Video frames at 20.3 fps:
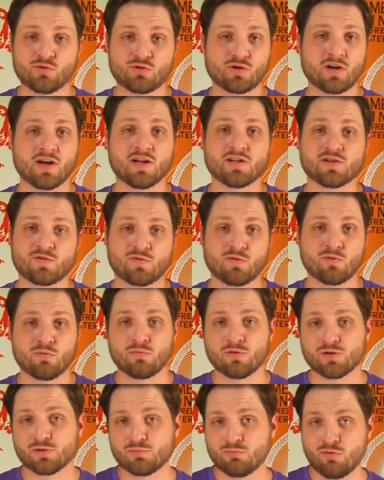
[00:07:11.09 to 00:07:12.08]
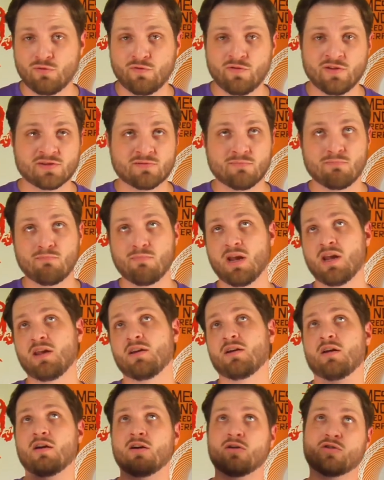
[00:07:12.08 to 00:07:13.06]
Transformers movies
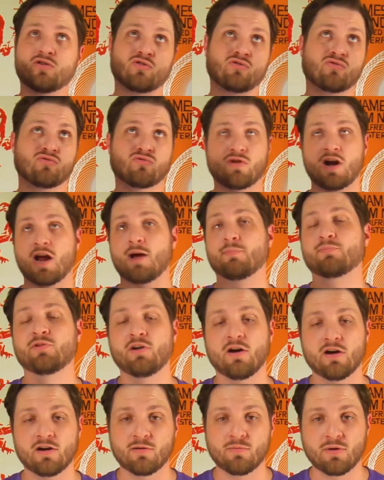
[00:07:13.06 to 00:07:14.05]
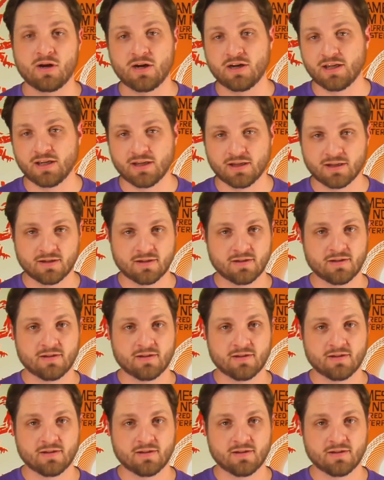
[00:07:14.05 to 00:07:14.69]
made a crap ton of money.